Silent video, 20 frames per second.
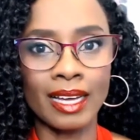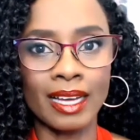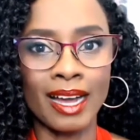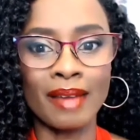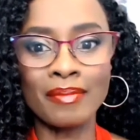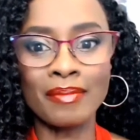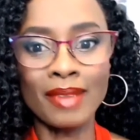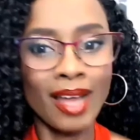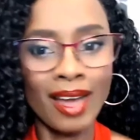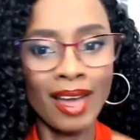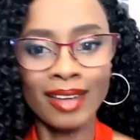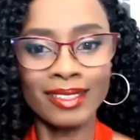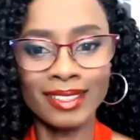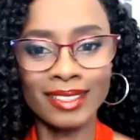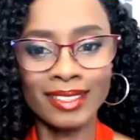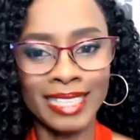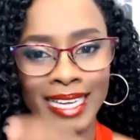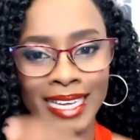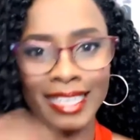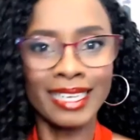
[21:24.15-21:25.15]
I'm not
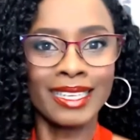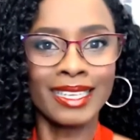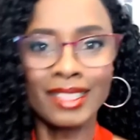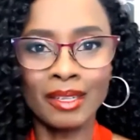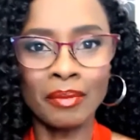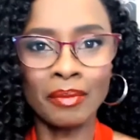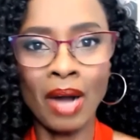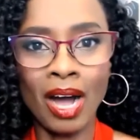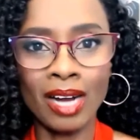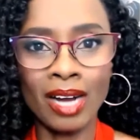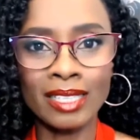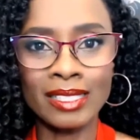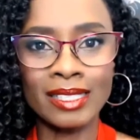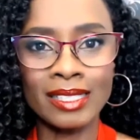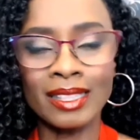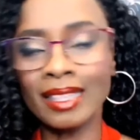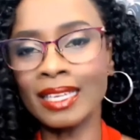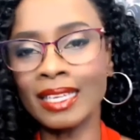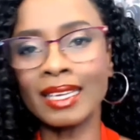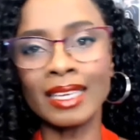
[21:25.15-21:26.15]
getting in the box
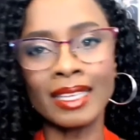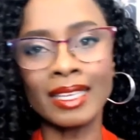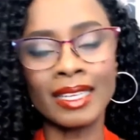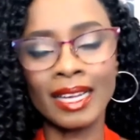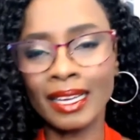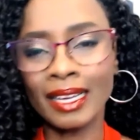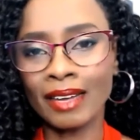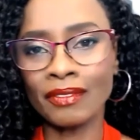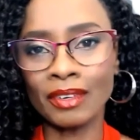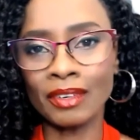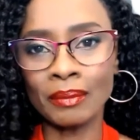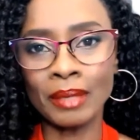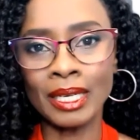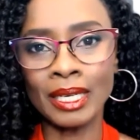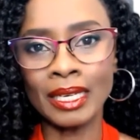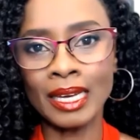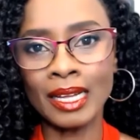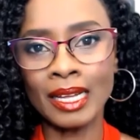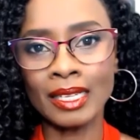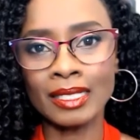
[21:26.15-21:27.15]
and thinking like
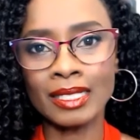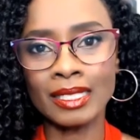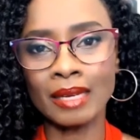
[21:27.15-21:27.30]
everybody else.